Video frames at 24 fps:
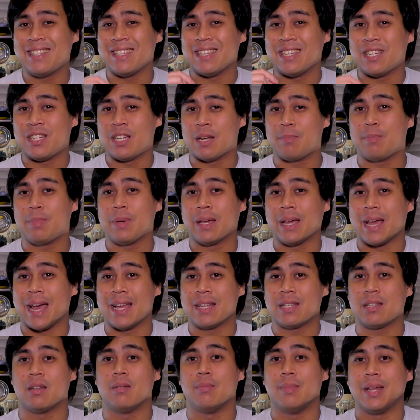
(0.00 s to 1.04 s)
the shipping
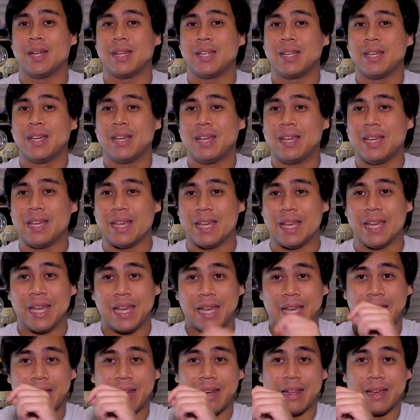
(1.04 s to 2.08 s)
estimate
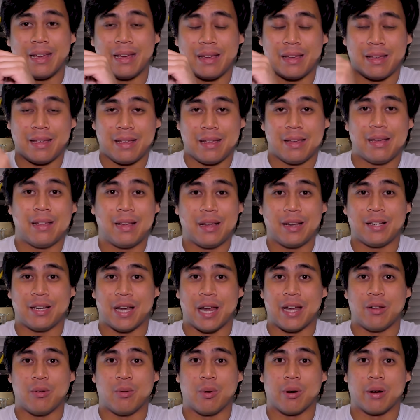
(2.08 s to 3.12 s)
in
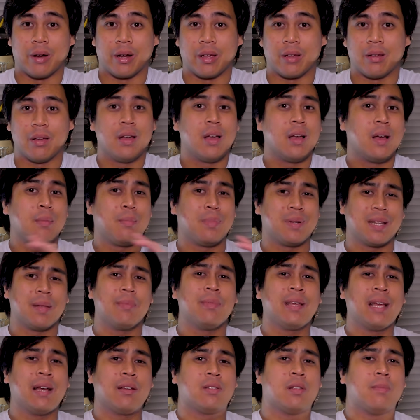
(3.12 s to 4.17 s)
January. But
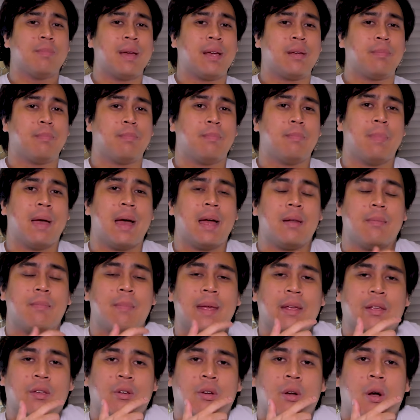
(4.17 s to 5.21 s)
something else that make, might
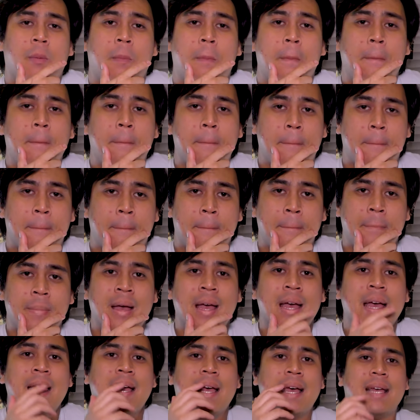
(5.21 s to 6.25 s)
make you go, hmm,
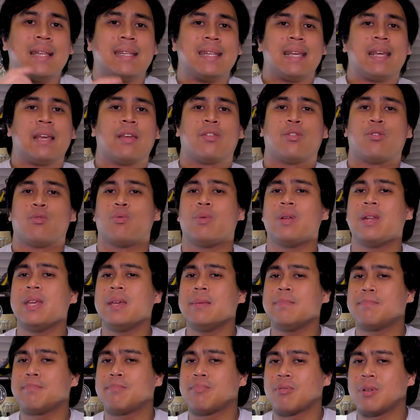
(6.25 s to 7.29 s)
is a three
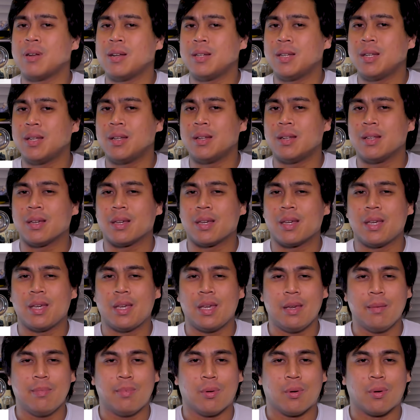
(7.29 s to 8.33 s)
D printed
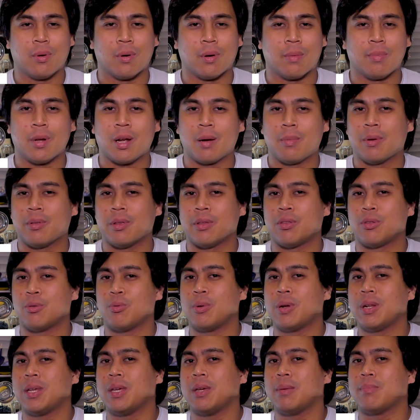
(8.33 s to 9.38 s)
keyboard. I'm talking about a
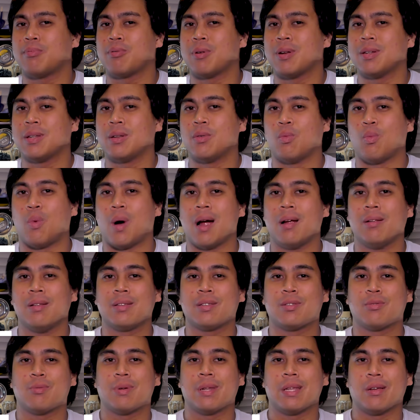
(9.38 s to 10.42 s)
three D printed
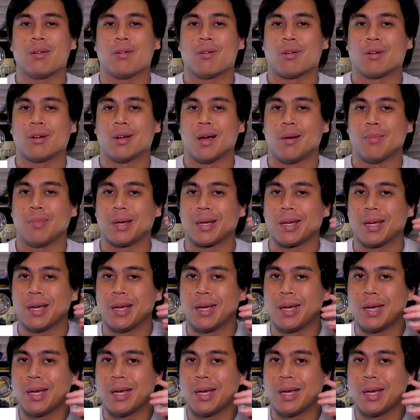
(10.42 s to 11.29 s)
wireless three D ergonomic